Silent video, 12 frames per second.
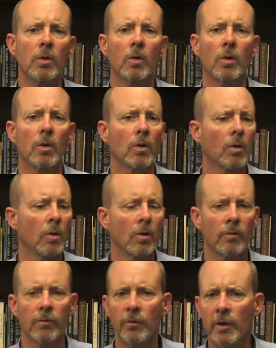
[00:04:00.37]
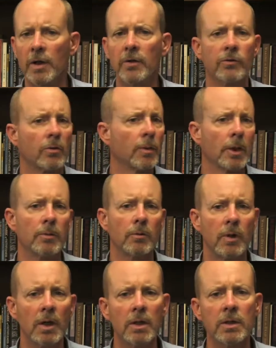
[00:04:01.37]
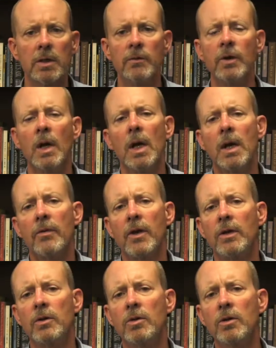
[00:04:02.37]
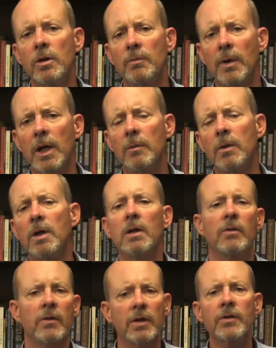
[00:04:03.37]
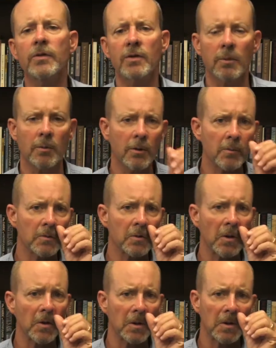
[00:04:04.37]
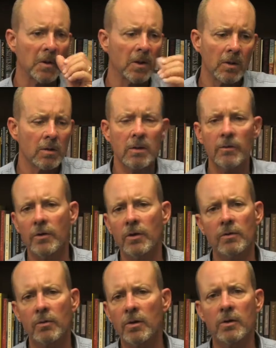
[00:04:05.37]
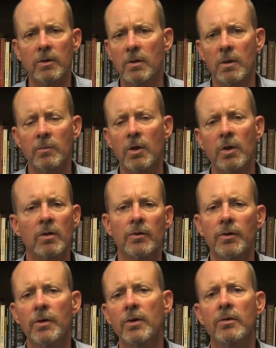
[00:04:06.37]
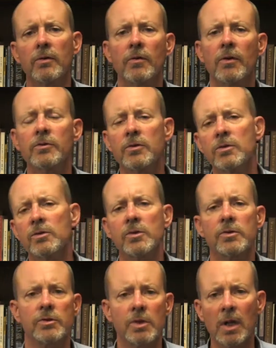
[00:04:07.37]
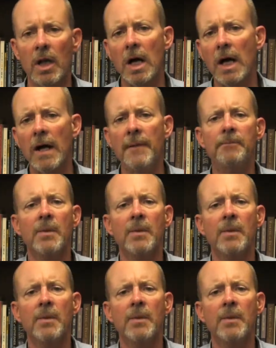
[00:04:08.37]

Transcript: or friends or maybe relatives, that you could maybe this summer, starting here at I'm talking to you here on the 1st of July,